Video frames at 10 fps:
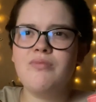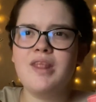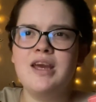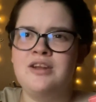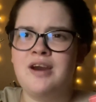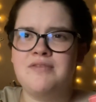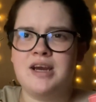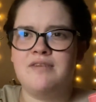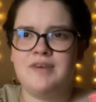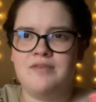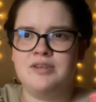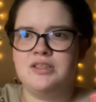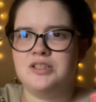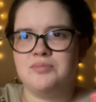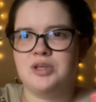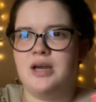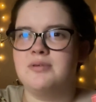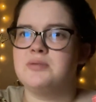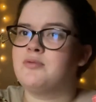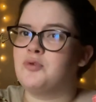And you have to have five hundred
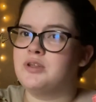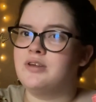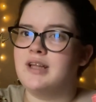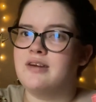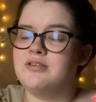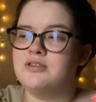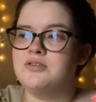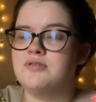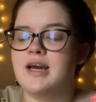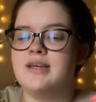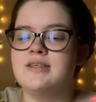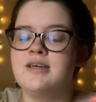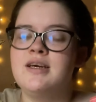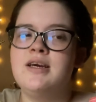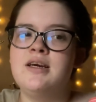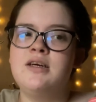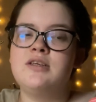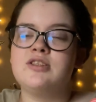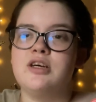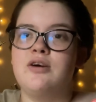subscribers before they'll allow you to do that.
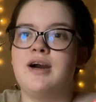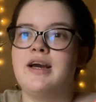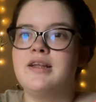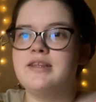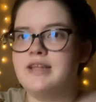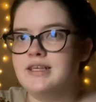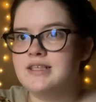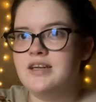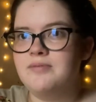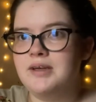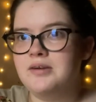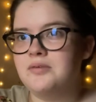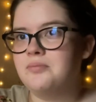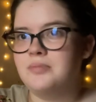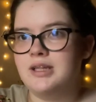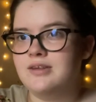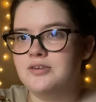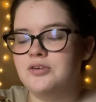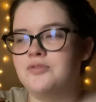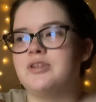So that's kind of my my little
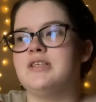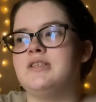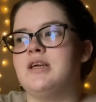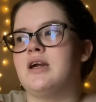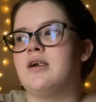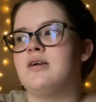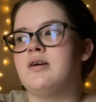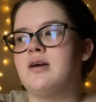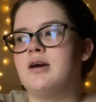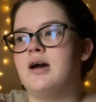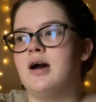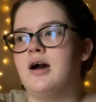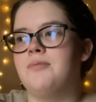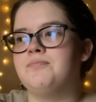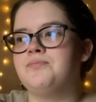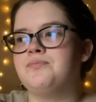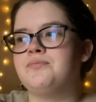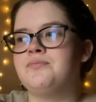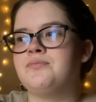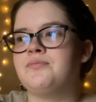goal for this year. Um,
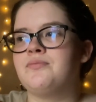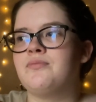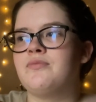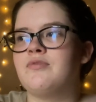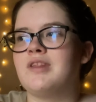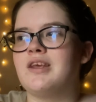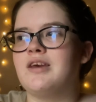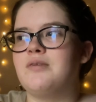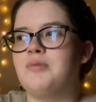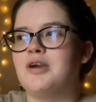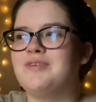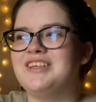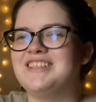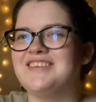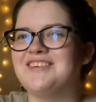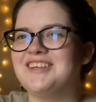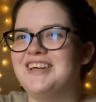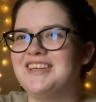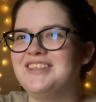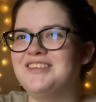part of me thinks I could, I
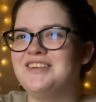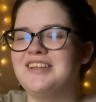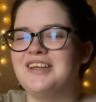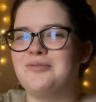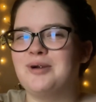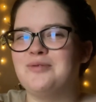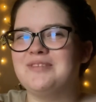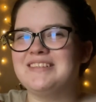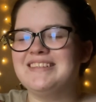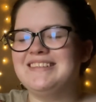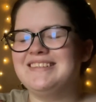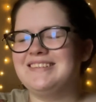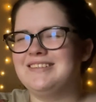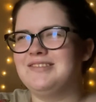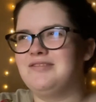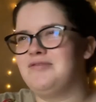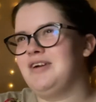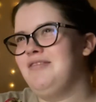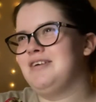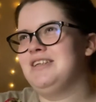could do it. The other part of me is like,
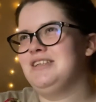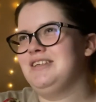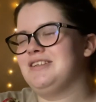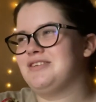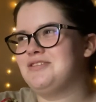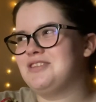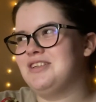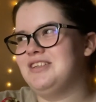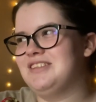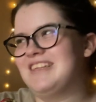five hundred? Are you sure?